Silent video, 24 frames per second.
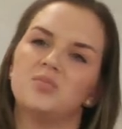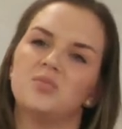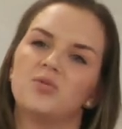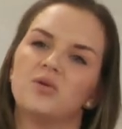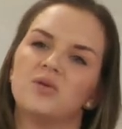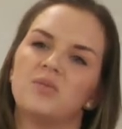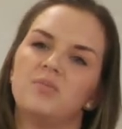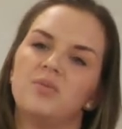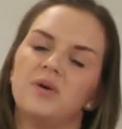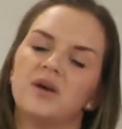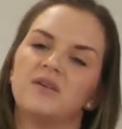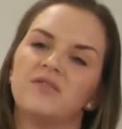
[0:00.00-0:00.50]

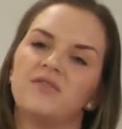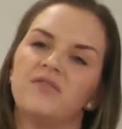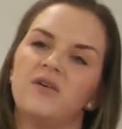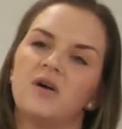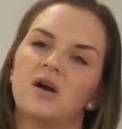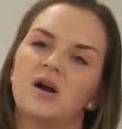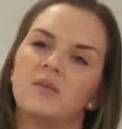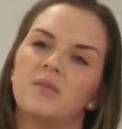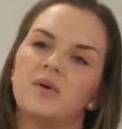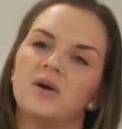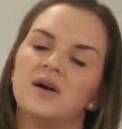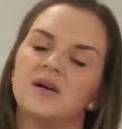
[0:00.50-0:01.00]
with Big
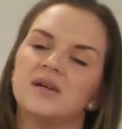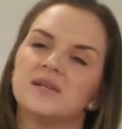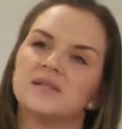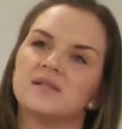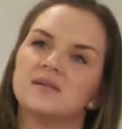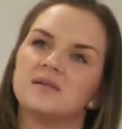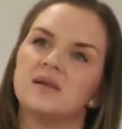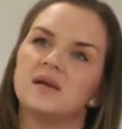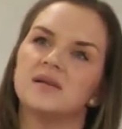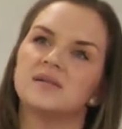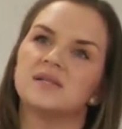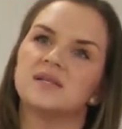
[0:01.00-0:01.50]
Pharma
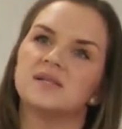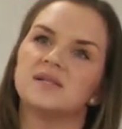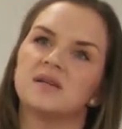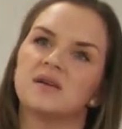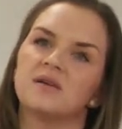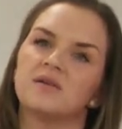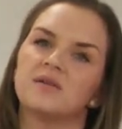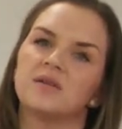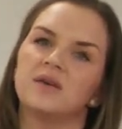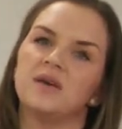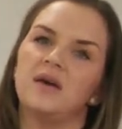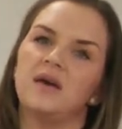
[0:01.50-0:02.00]
isn't
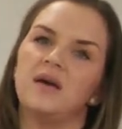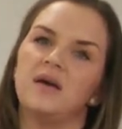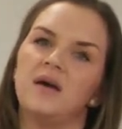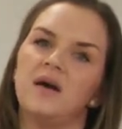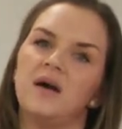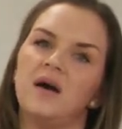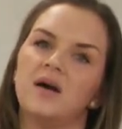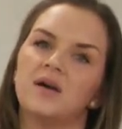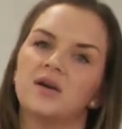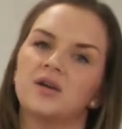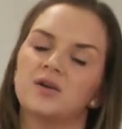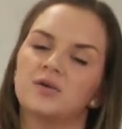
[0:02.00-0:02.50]
necessarily
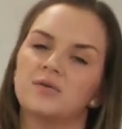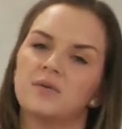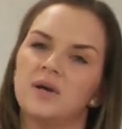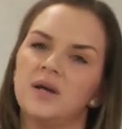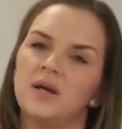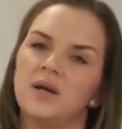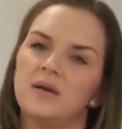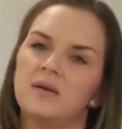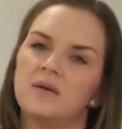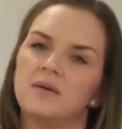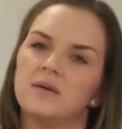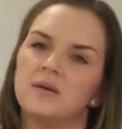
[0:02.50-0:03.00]

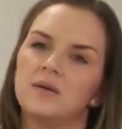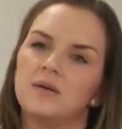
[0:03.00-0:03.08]
accurate.